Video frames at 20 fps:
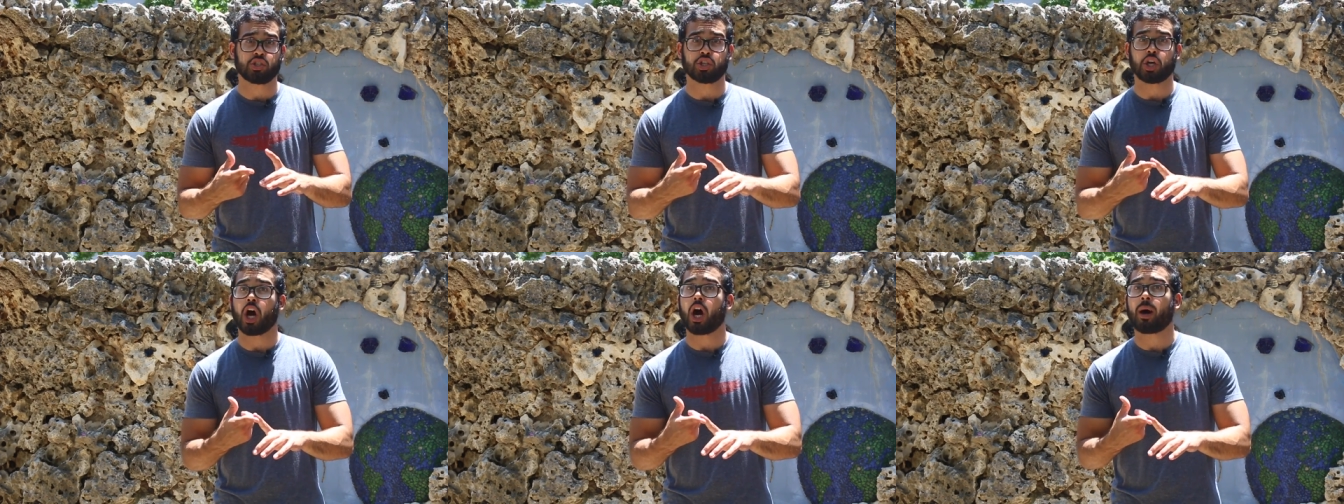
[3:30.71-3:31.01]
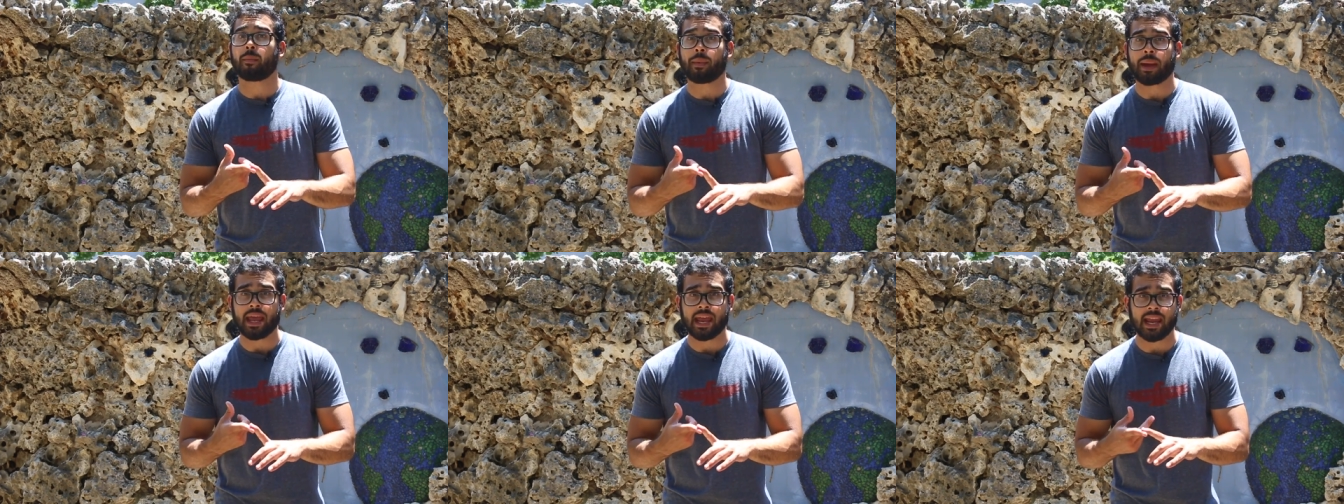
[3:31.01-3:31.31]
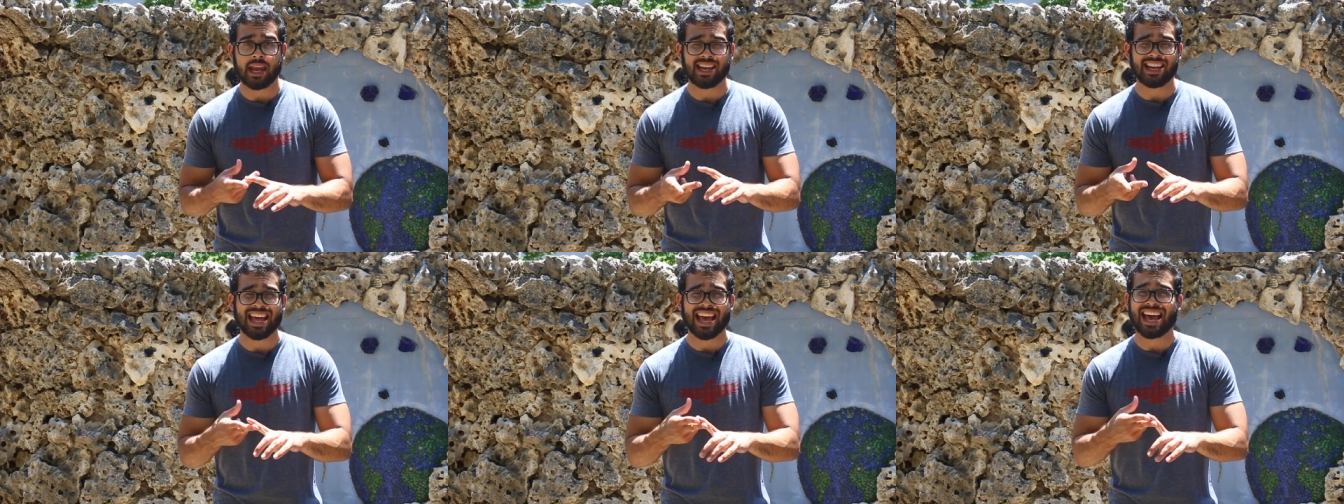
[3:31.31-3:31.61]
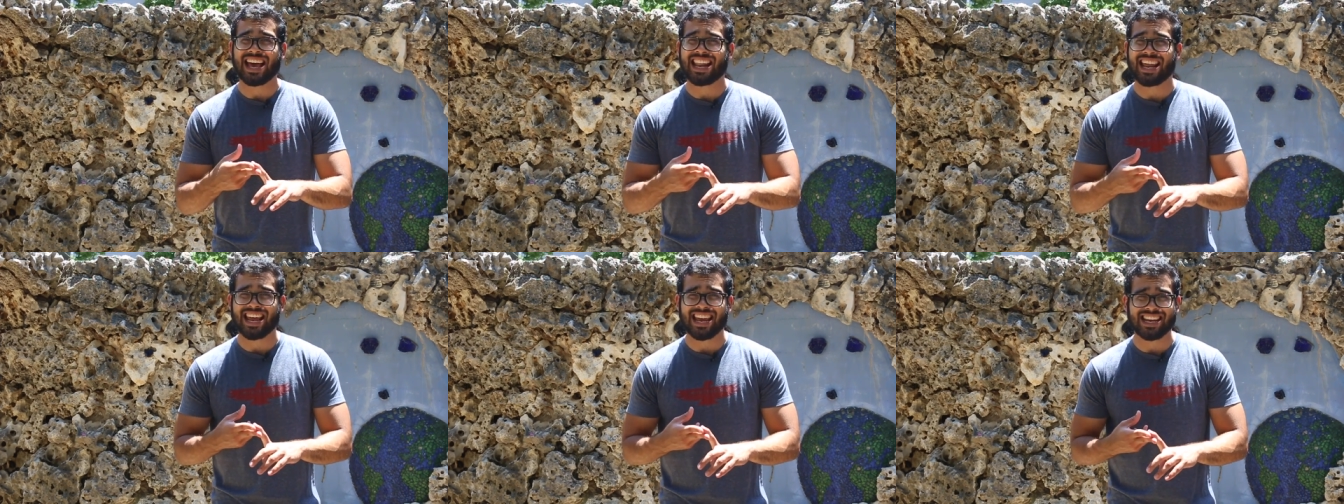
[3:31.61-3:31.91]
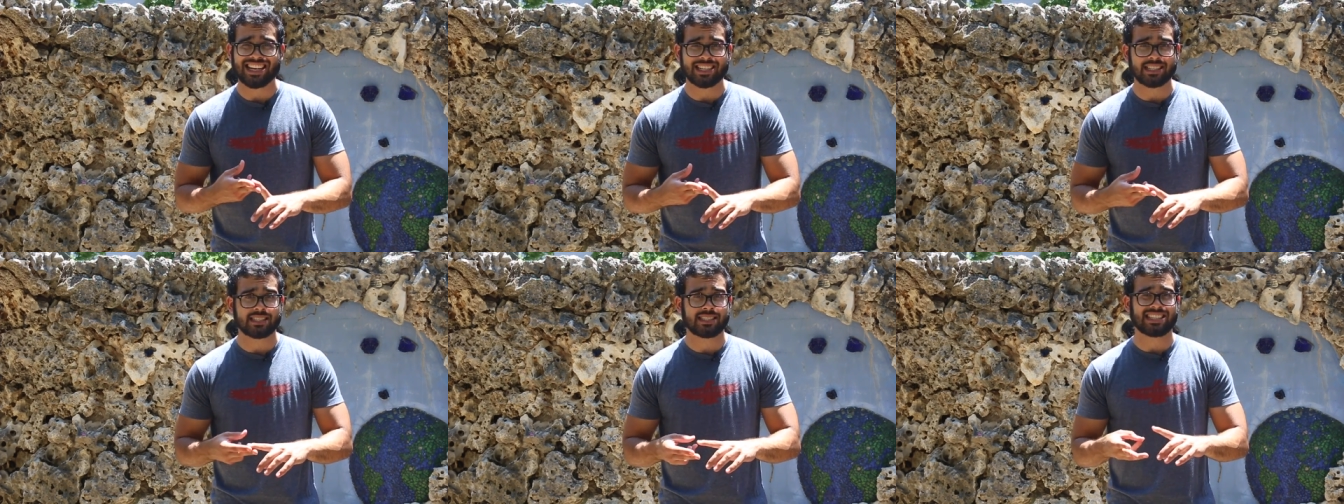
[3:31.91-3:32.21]
jaw pain,
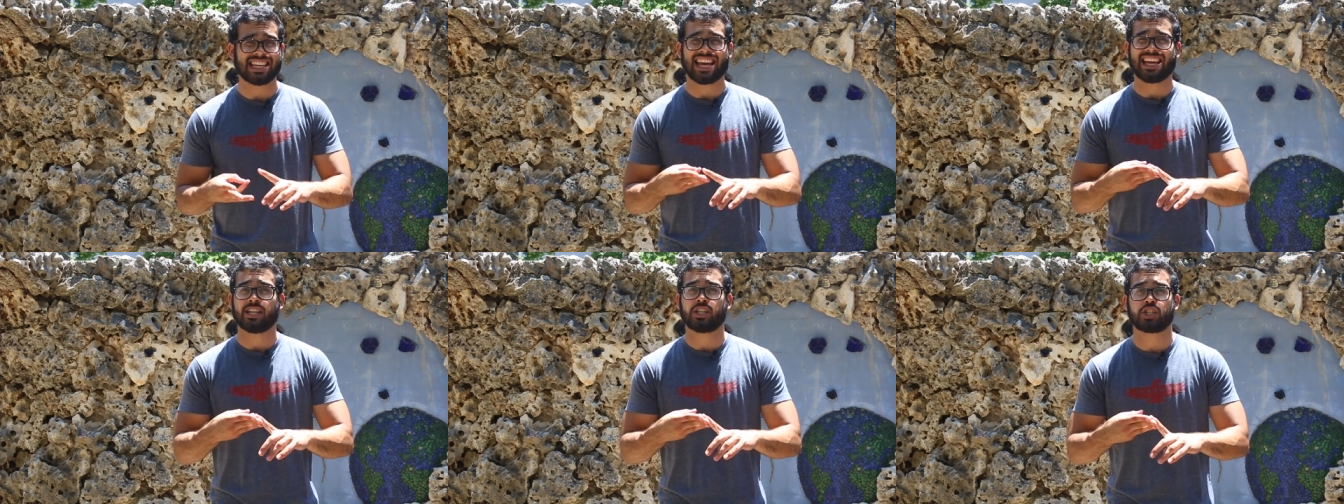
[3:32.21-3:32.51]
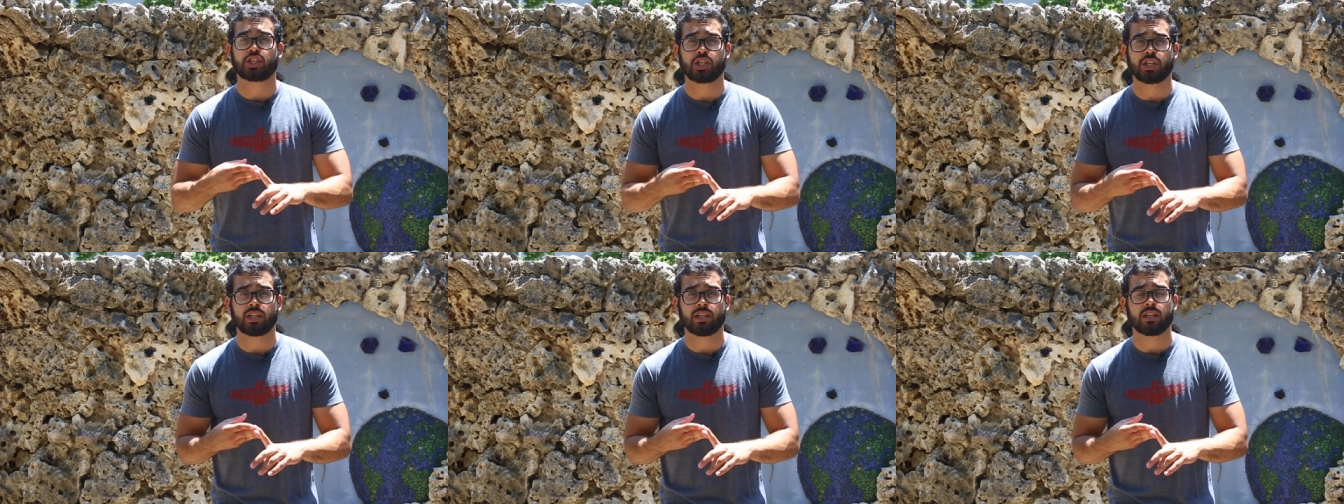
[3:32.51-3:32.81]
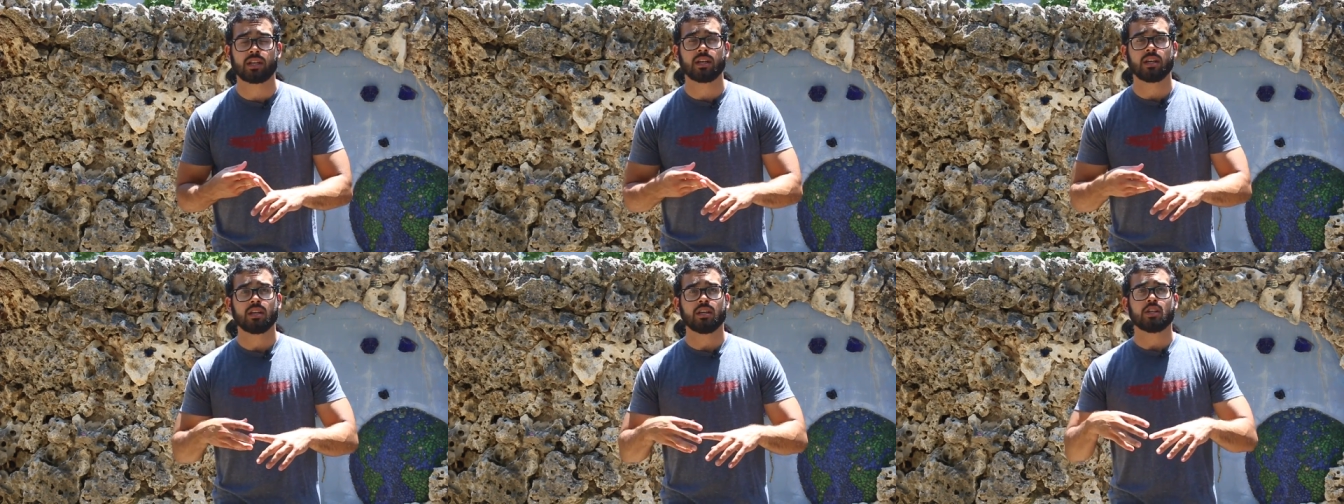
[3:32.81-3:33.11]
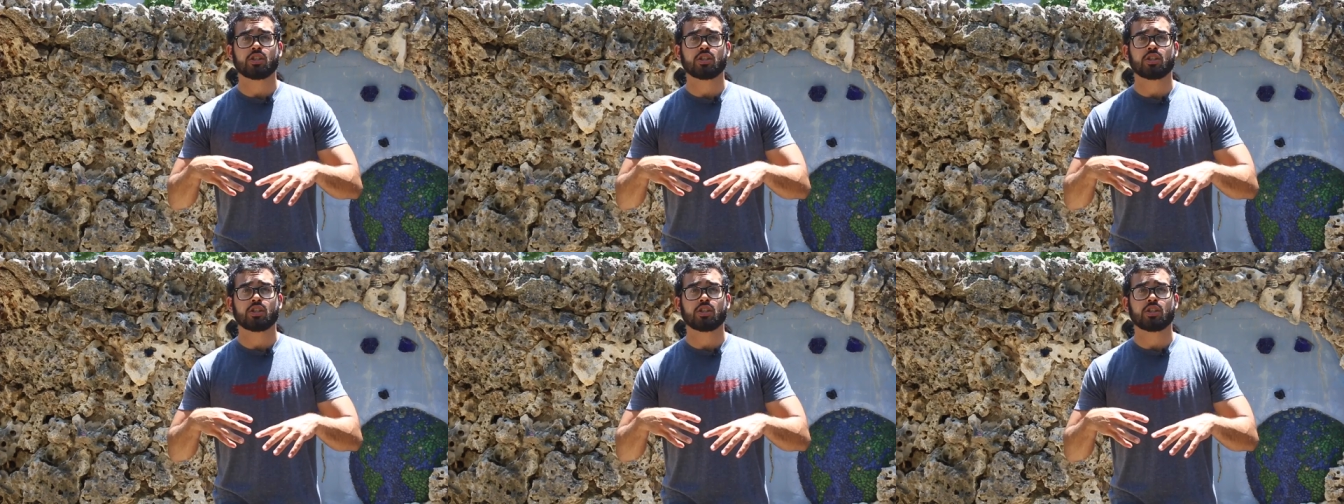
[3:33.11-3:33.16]
headaches, tension.